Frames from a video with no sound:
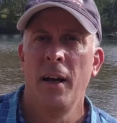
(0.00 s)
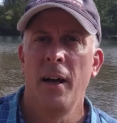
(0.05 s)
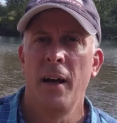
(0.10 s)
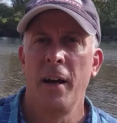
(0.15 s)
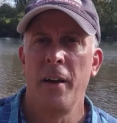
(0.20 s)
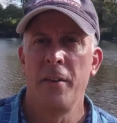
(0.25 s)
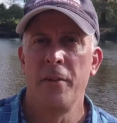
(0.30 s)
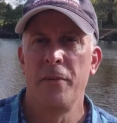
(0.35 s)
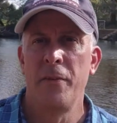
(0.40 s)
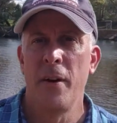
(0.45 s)

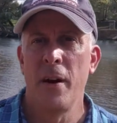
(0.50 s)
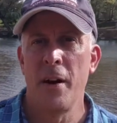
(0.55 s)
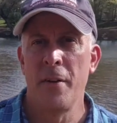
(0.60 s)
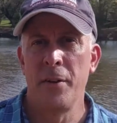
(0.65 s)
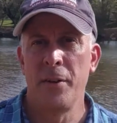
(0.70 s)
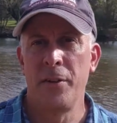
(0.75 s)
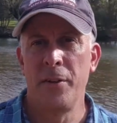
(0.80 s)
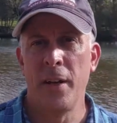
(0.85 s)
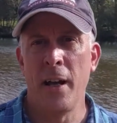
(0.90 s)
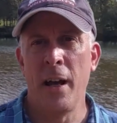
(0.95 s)
The
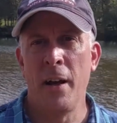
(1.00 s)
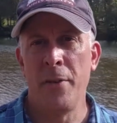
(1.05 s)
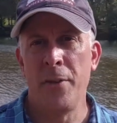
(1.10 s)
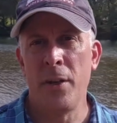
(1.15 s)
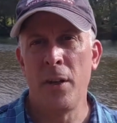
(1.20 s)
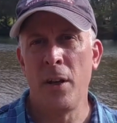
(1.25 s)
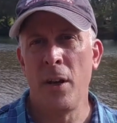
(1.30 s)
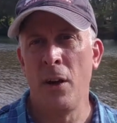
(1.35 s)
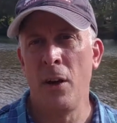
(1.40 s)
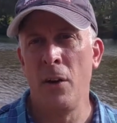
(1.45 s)
farther
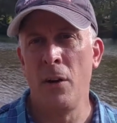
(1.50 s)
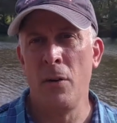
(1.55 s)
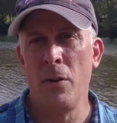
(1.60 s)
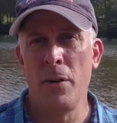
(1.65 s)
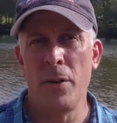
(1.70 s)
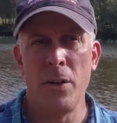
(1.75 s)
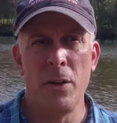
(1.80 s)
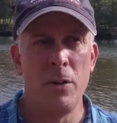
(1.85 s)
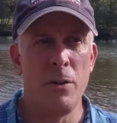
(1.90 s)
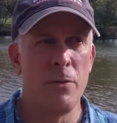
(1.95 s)
south you
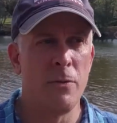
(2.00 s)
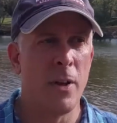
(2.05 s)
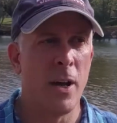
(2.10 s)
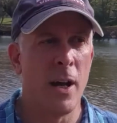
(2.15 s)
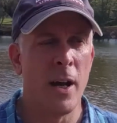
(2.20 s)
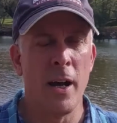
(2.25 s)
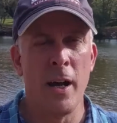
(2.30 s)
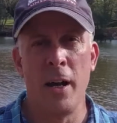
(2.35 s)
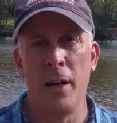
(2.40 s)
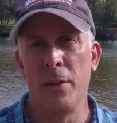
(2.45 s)
go, you've
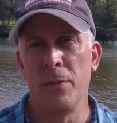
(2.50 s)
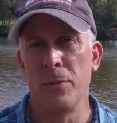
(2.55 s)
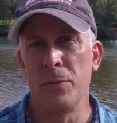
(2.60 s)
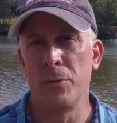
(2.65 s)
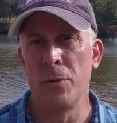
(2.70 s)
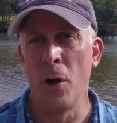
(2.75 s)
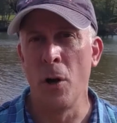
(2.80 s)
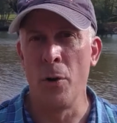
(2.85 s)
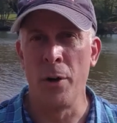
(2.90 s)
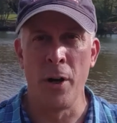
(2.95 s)
got
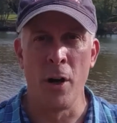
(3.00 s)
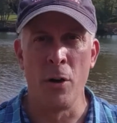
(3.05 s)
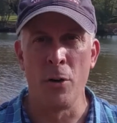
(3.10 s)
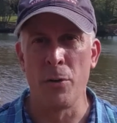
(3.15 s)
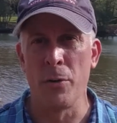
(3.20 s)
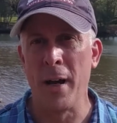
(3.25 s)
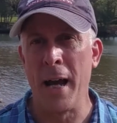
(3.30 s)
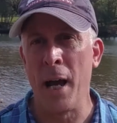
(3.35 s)
Roanoke